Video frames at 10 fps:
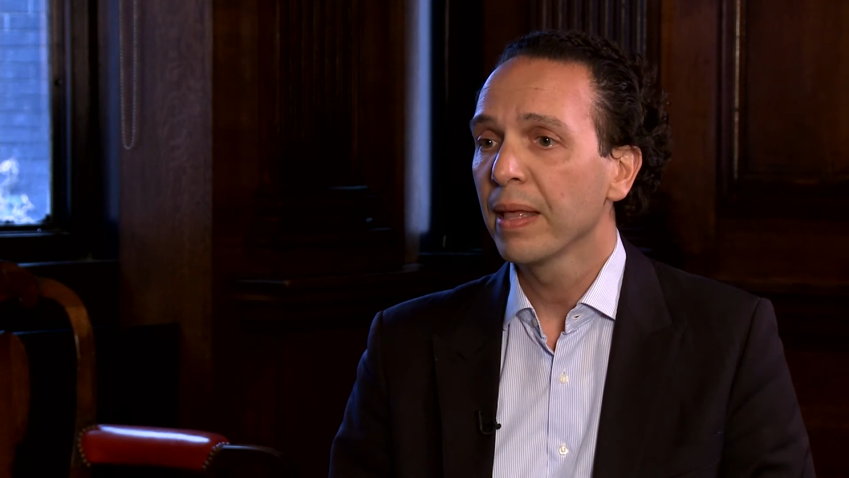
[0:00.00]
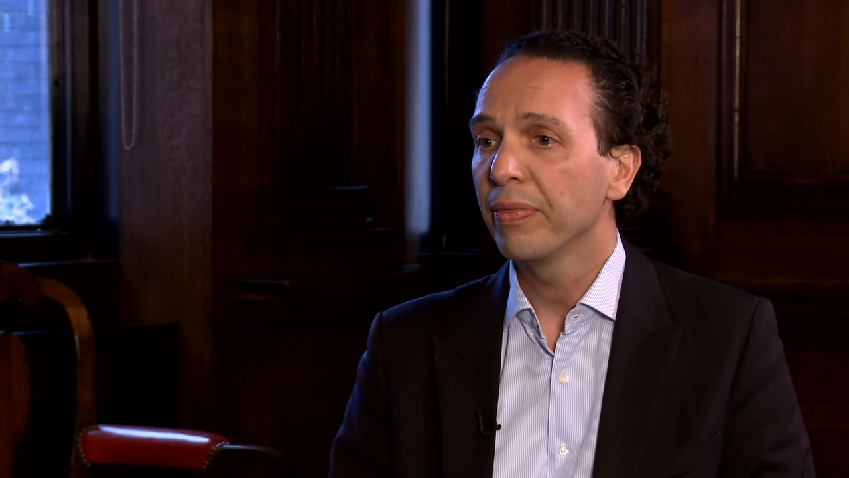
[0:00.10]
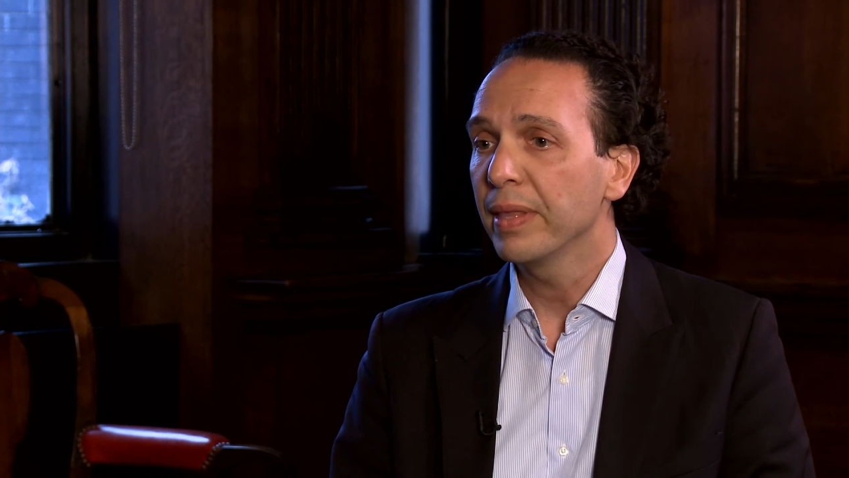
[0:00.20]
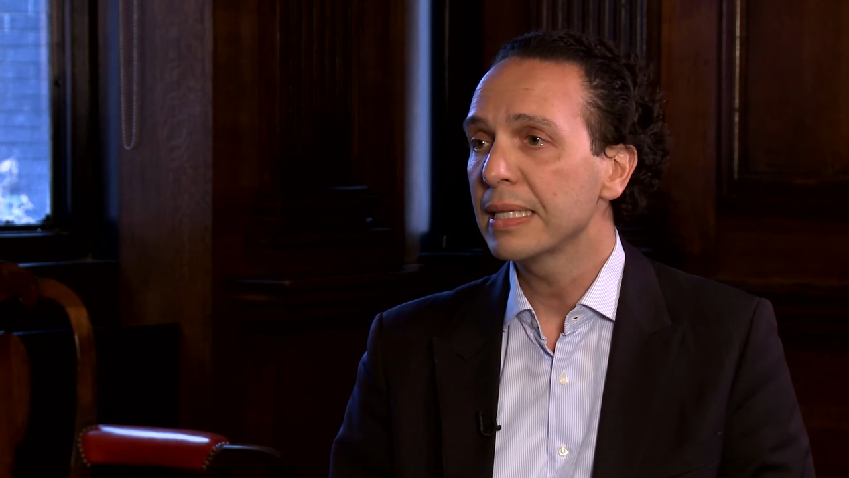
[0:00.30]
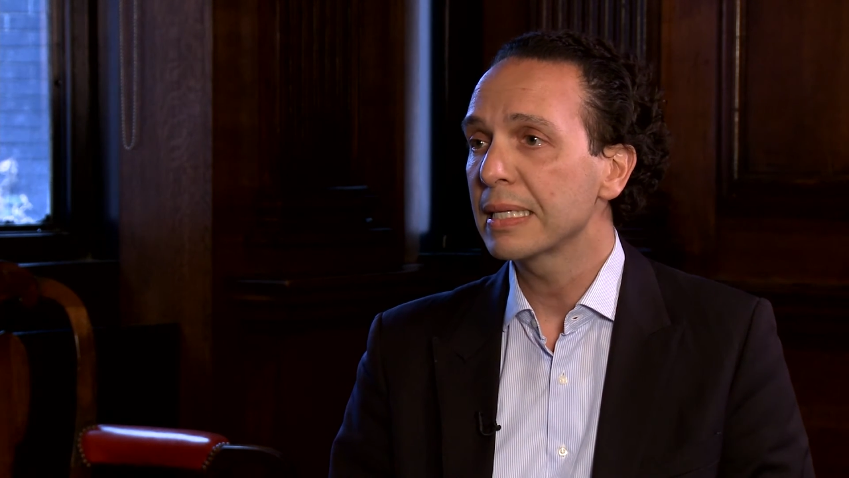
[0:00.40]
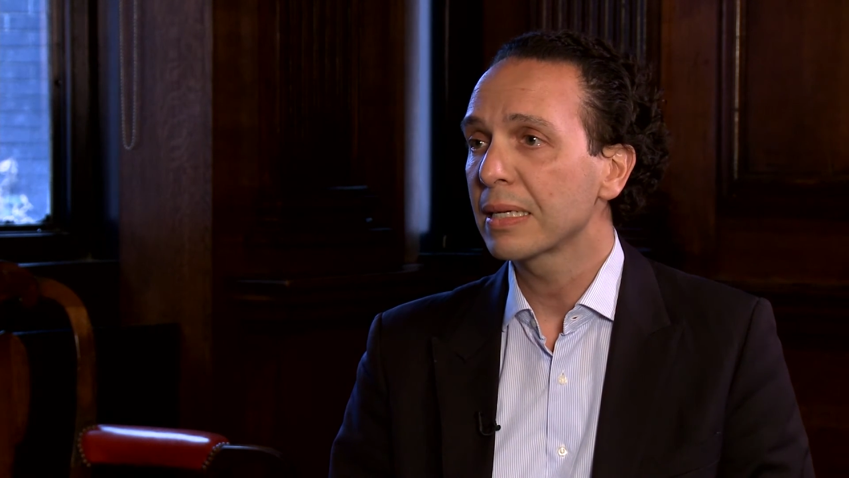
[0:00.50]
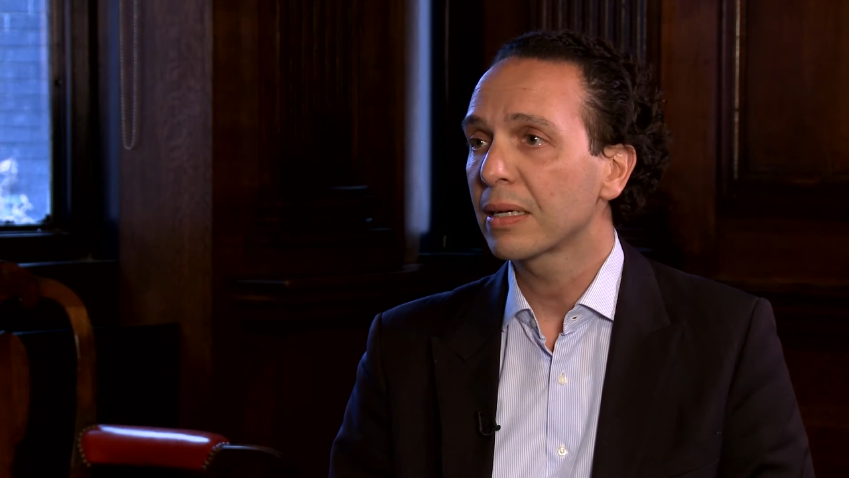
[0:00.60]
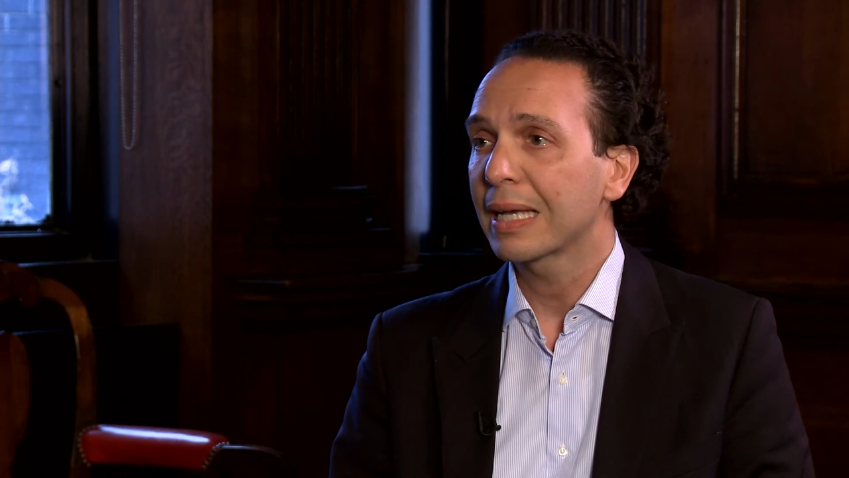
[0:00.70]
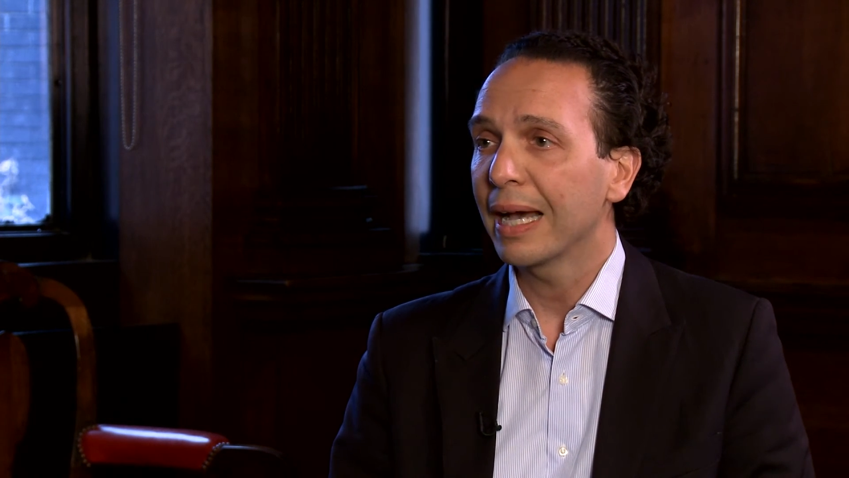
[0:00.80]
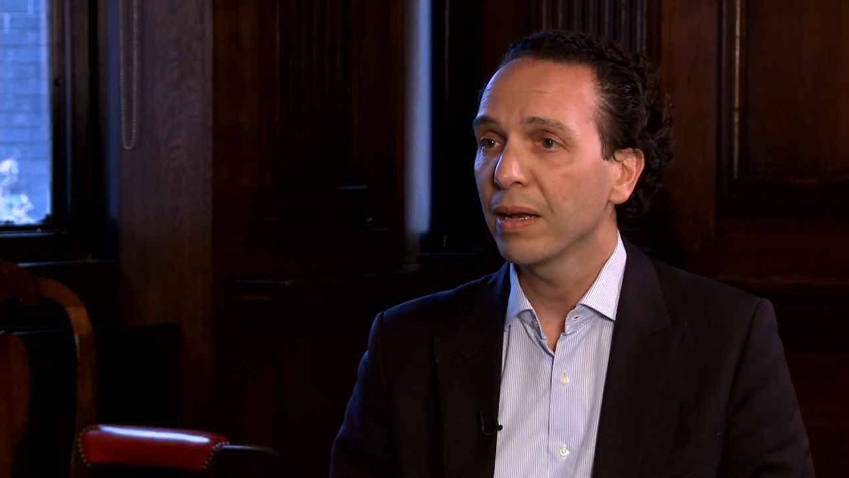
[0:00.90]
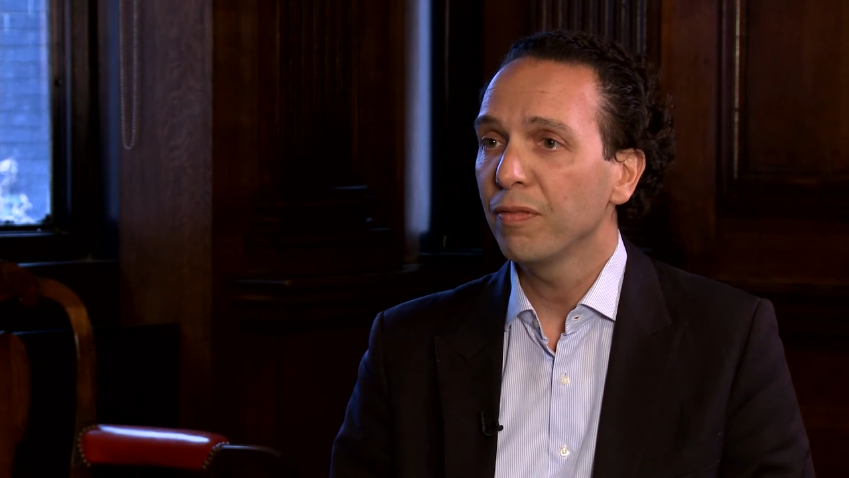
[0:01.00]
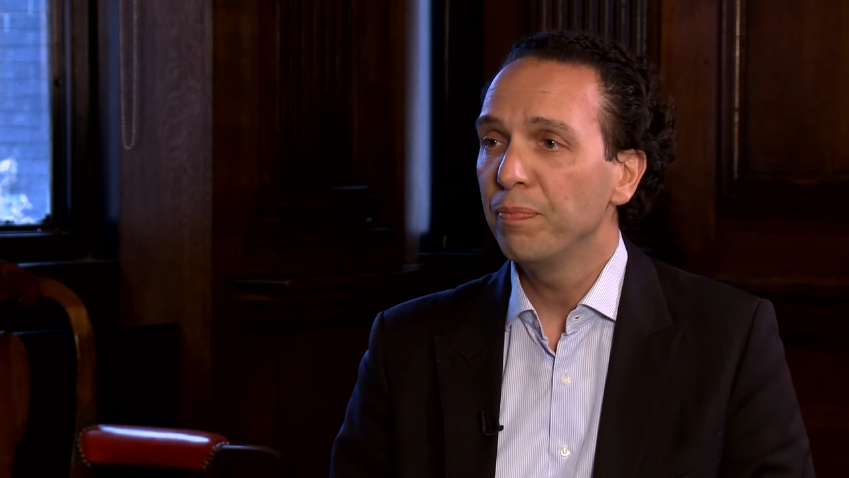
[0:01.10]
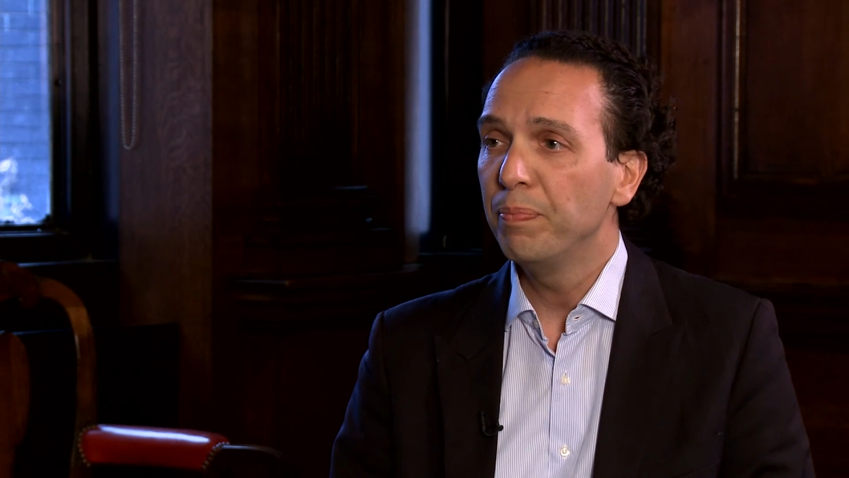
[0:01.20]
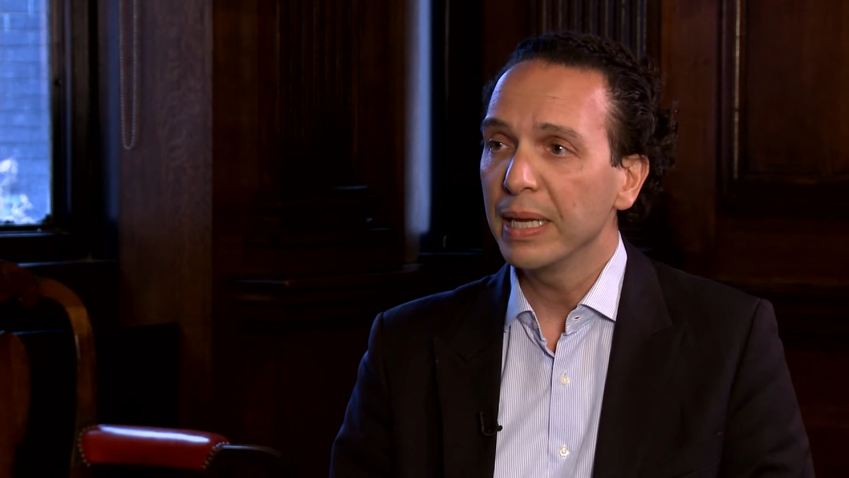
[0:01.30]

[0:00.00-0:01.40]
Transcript: this kind of